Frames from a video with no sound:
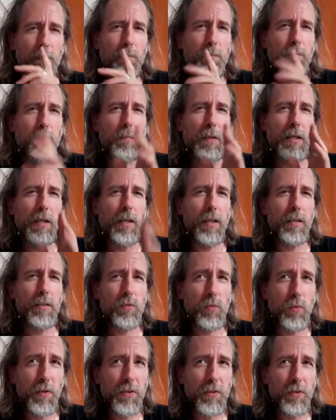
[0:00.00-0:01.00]
Be
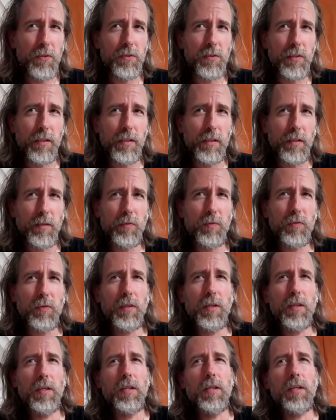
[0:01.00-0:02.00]
honest with yourself
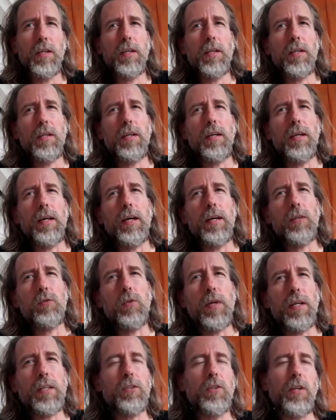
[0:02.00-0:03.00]
and
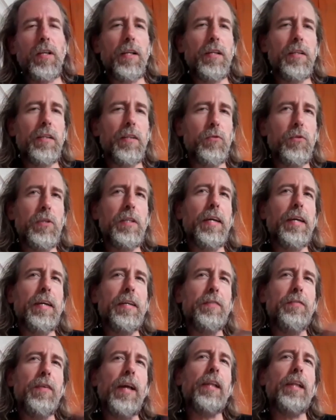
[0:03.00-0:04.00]
regularly
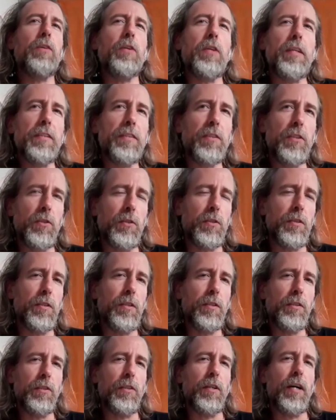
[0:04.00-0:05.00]
re-evaluate your
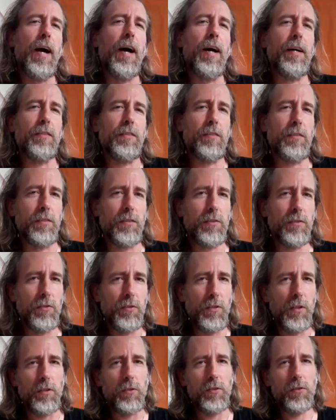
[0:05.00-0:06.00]
answers to
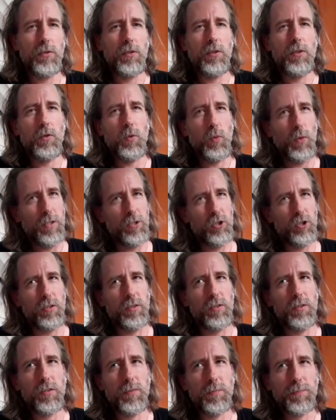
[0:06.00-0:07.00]
those
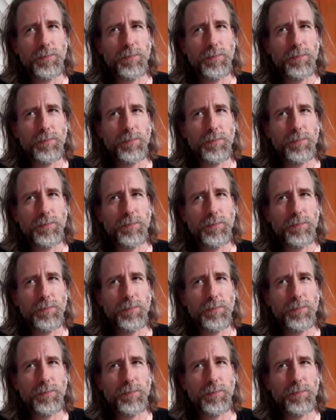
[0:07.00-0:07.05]
questions.